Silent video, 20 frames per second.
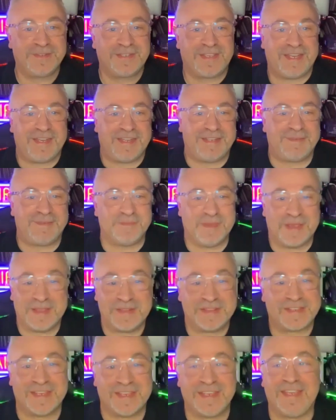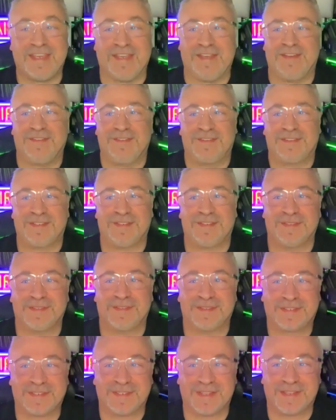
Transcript: getting and singing to